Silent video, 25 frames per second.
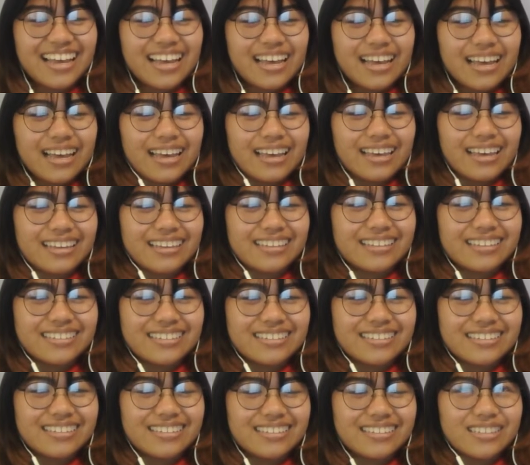
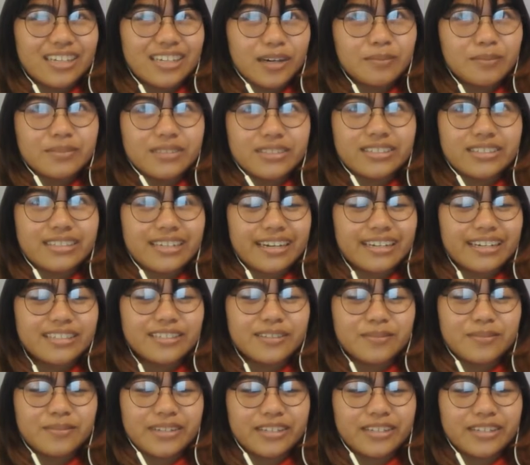And Tom Nook
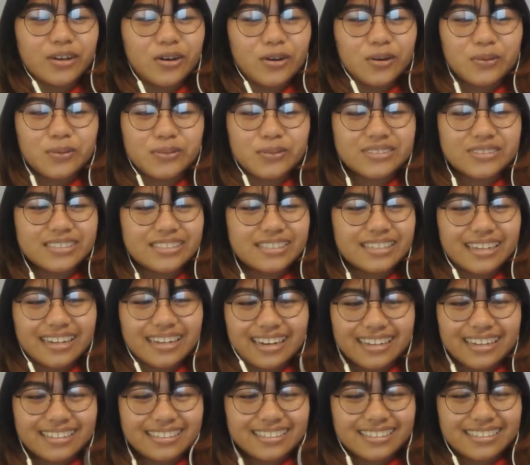kind of like owns the
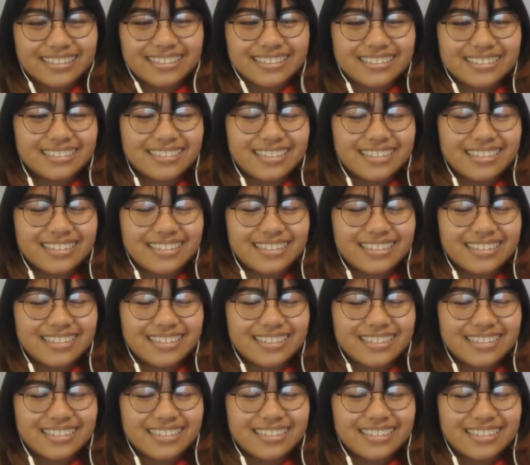island